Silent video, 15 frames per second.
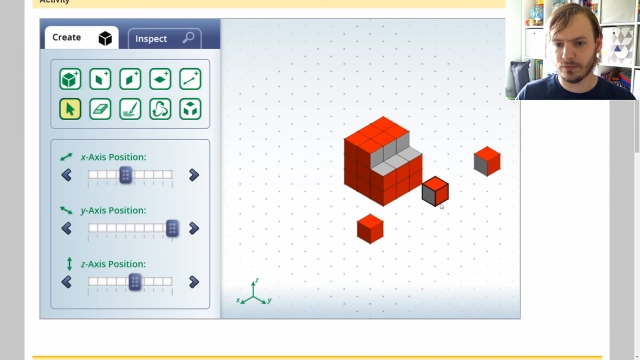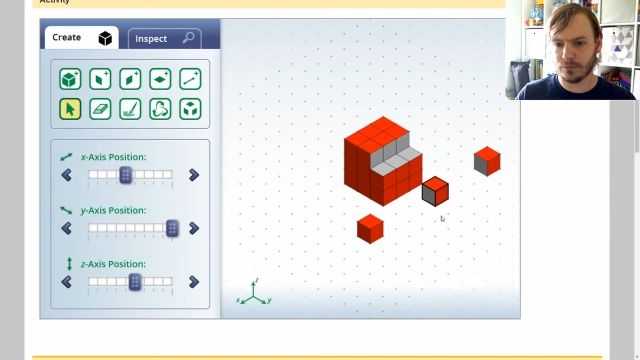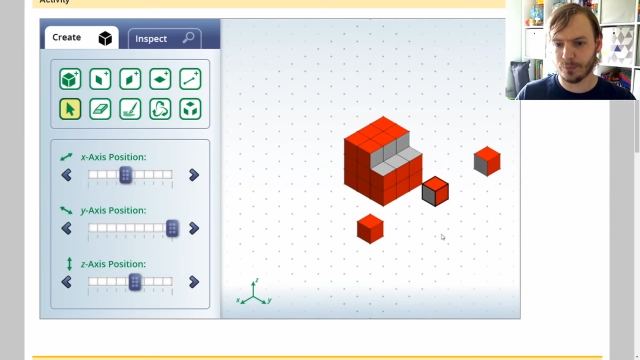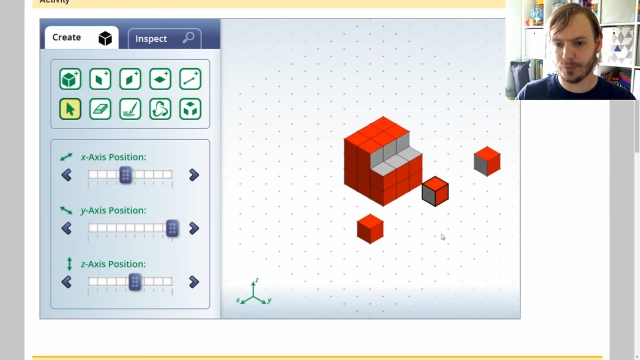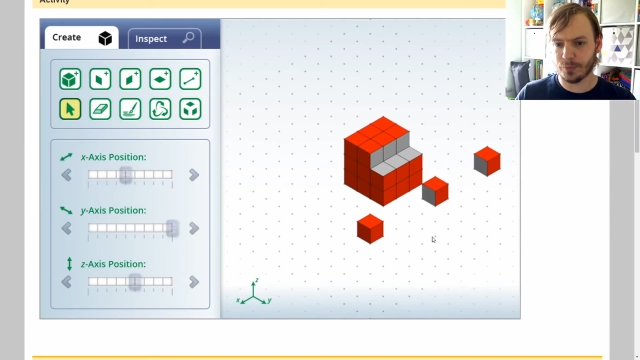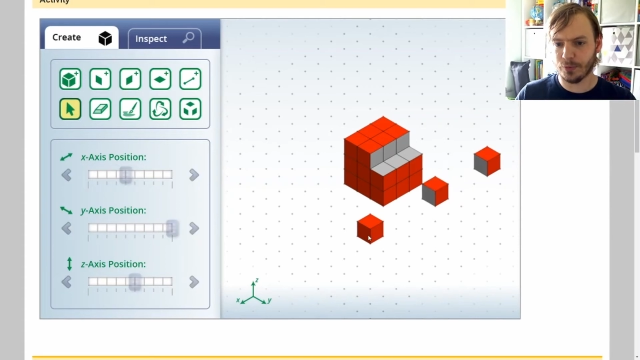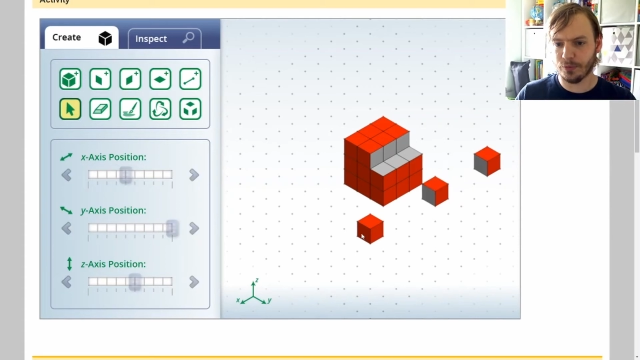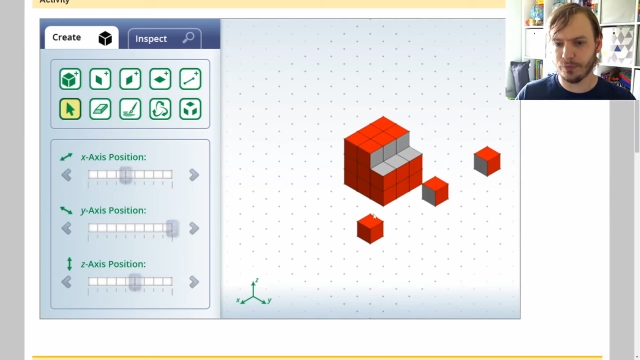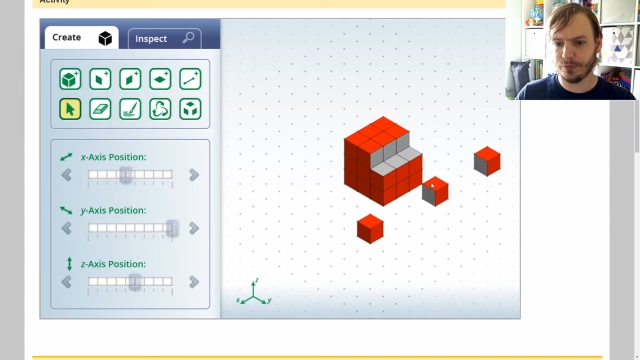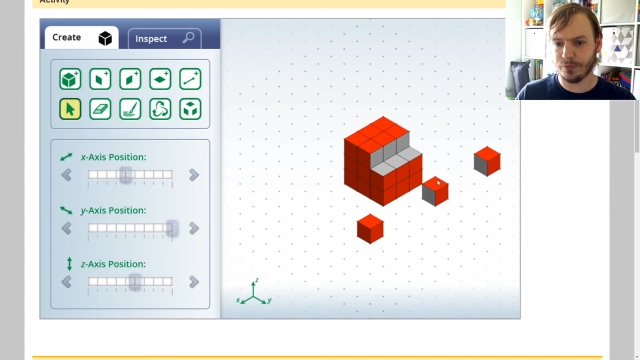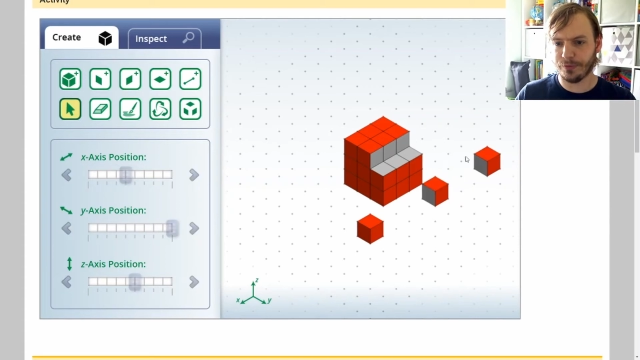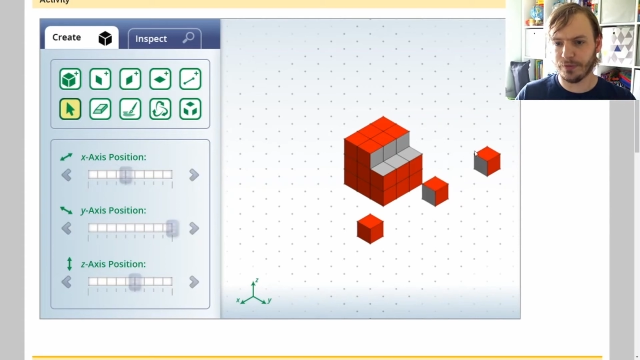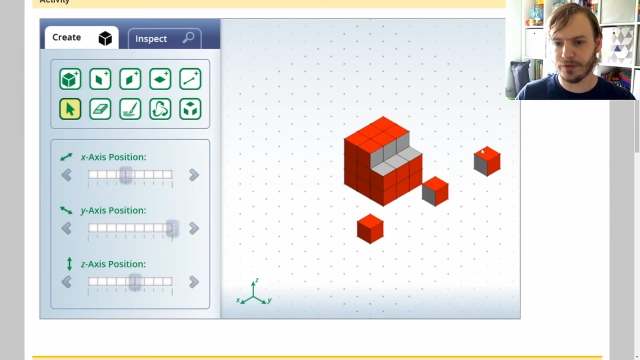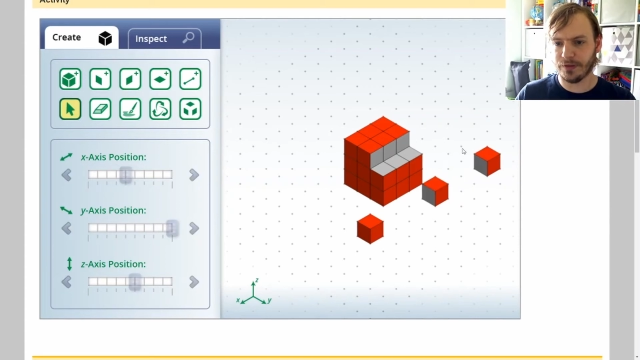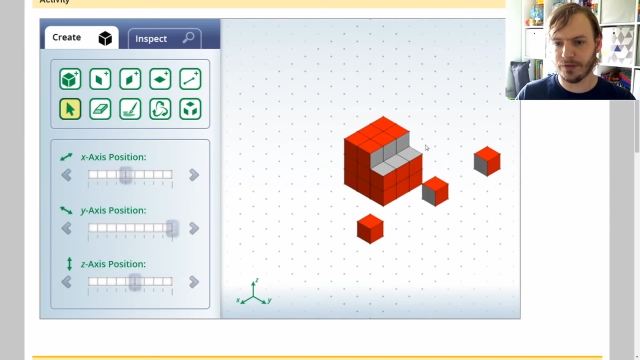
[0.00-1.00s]

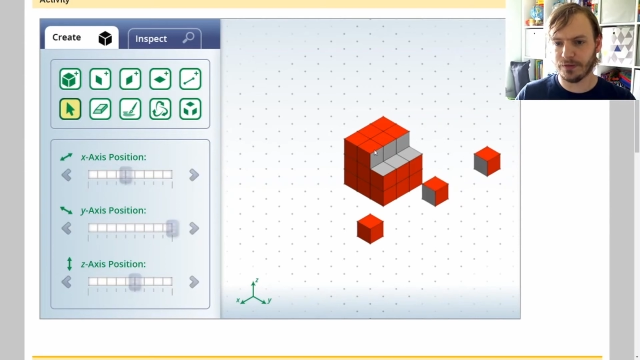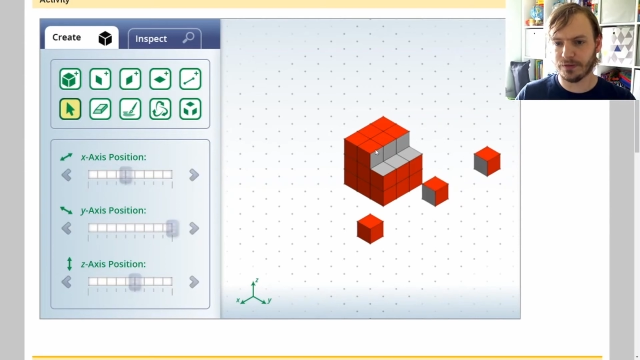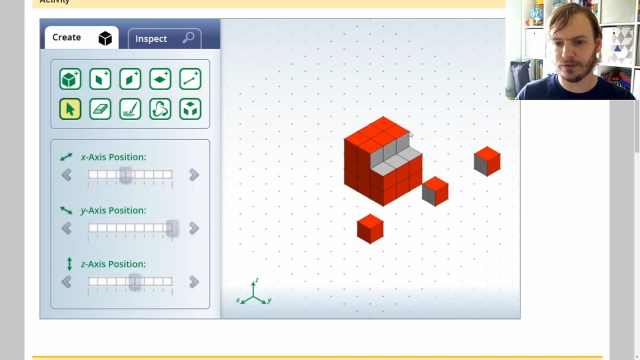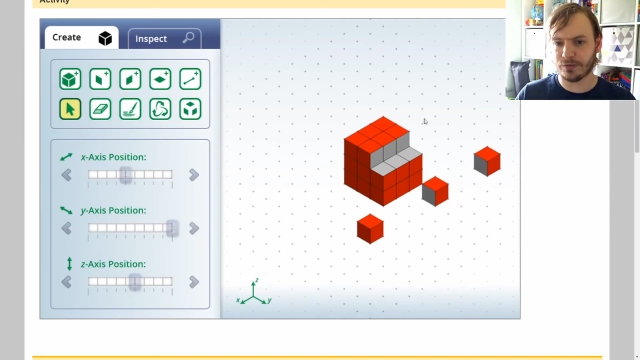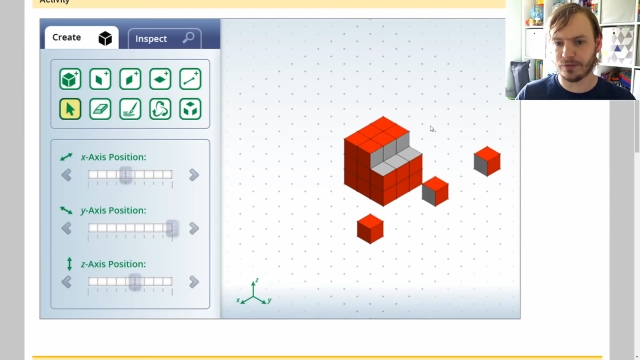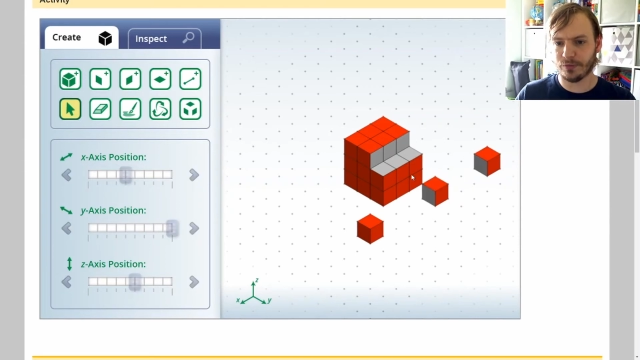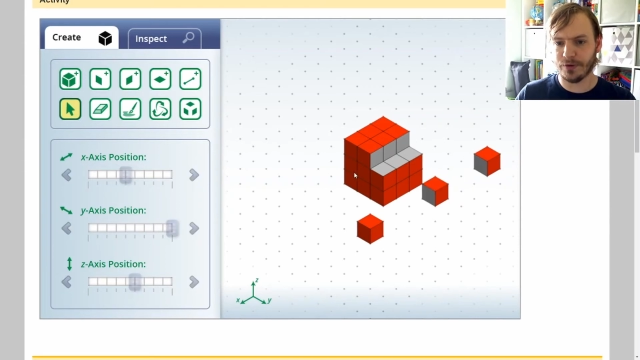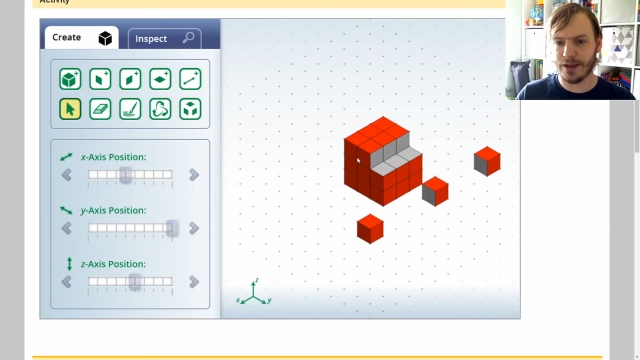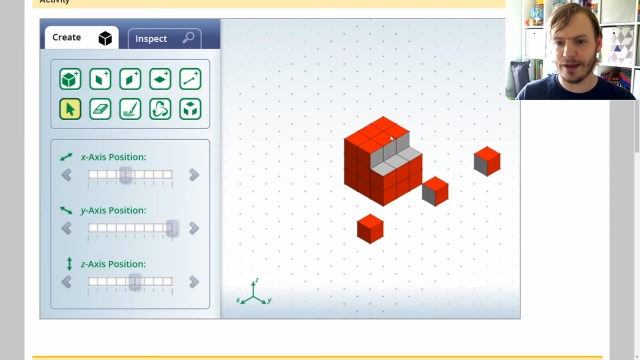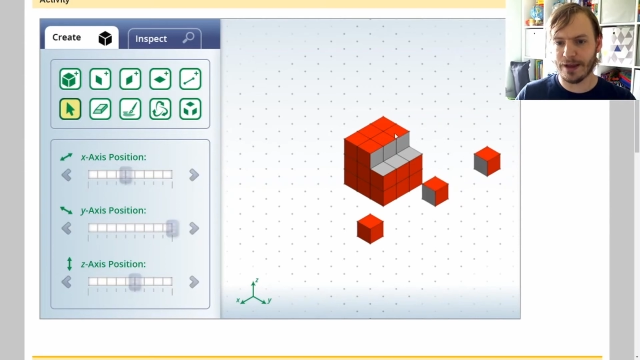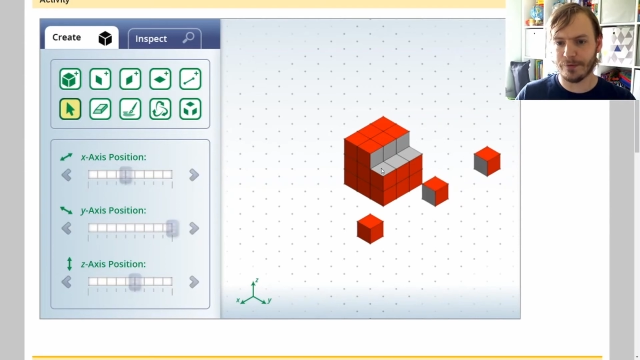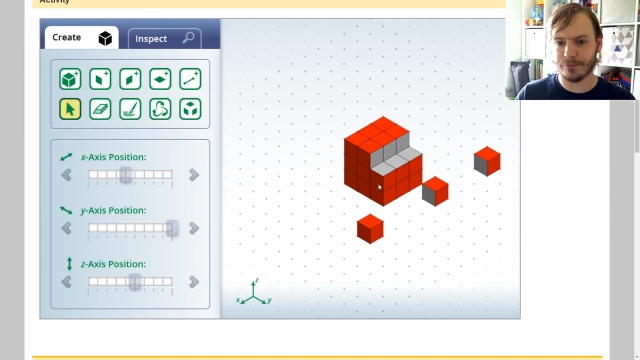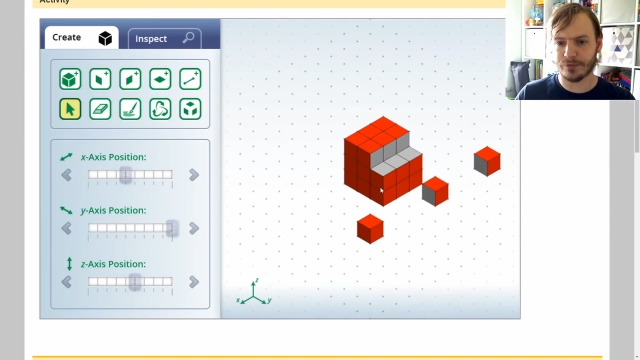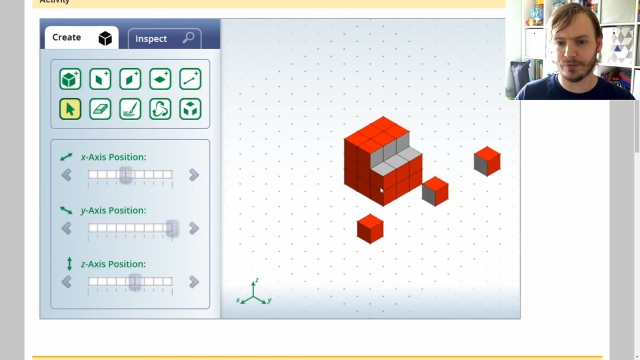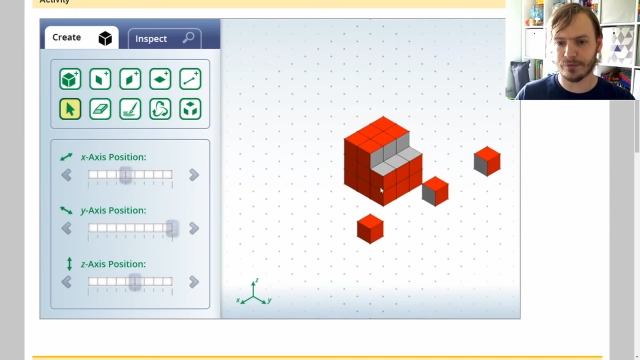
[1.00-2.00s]
pulled these 3
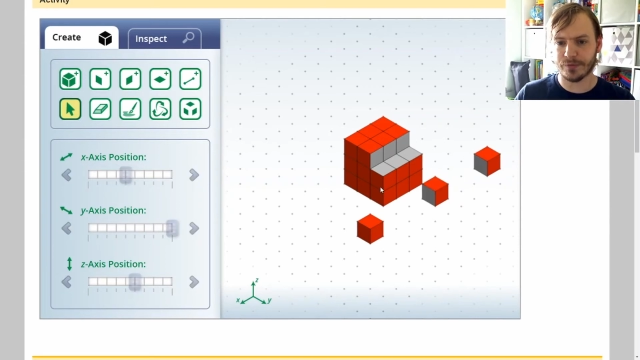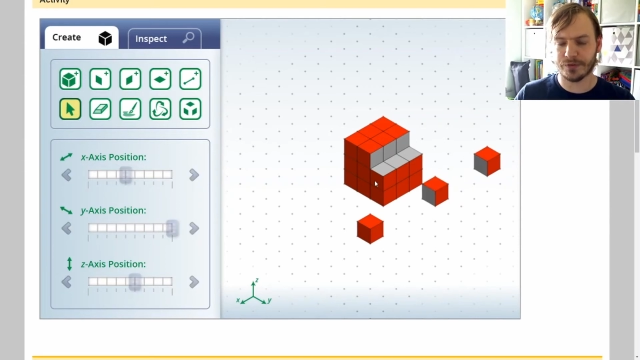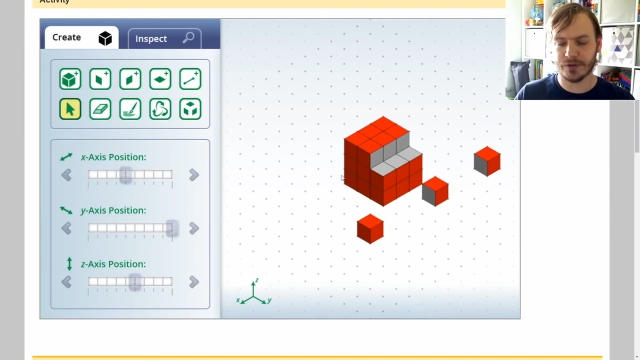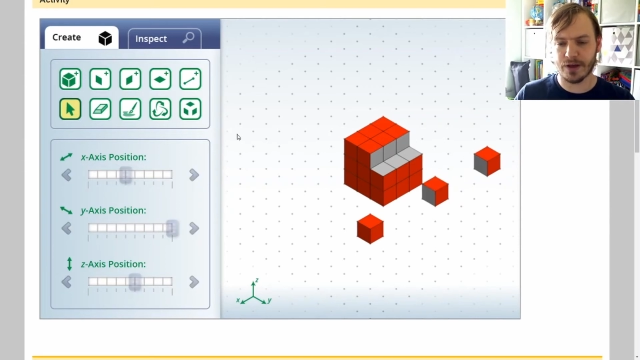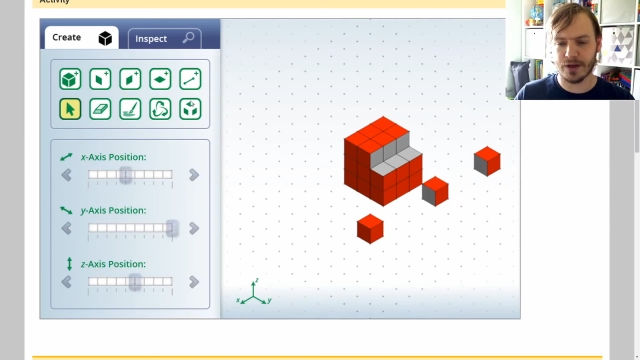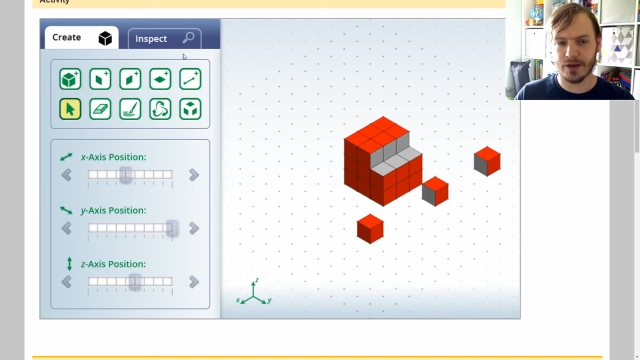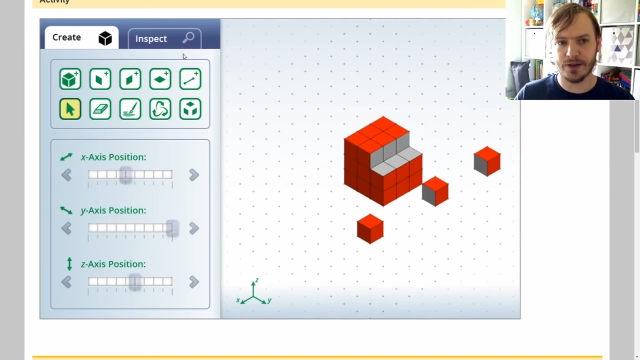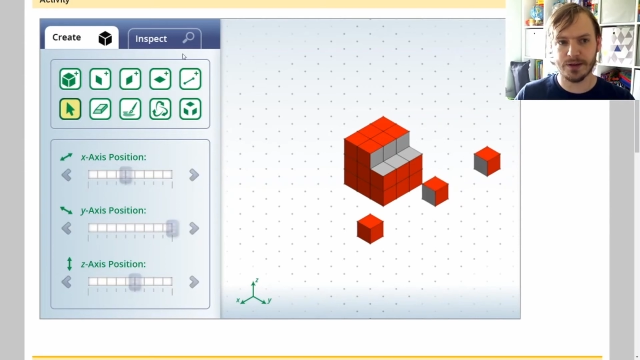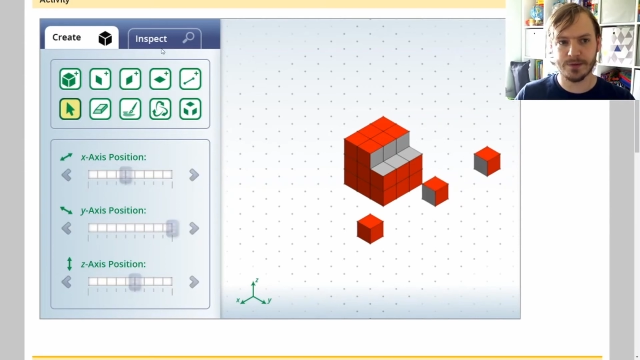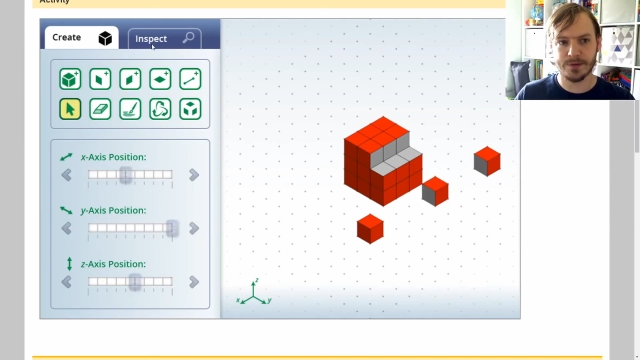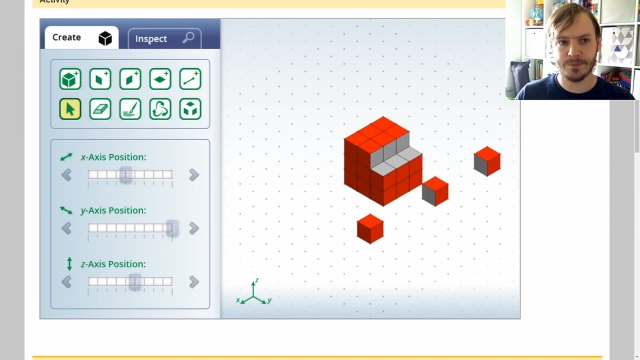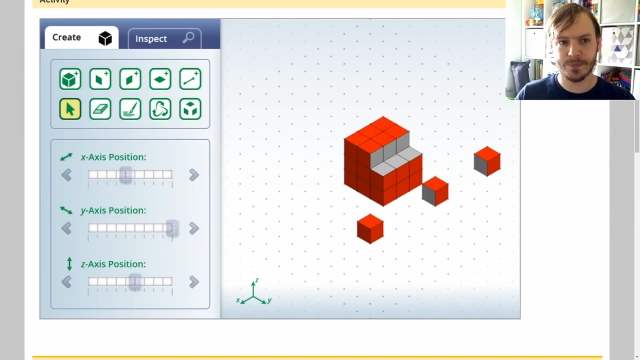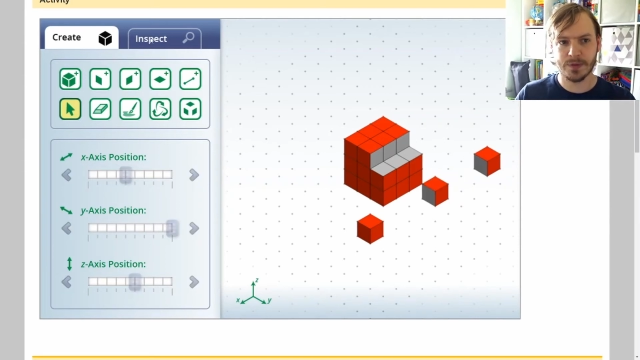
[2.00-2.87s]
out from the side.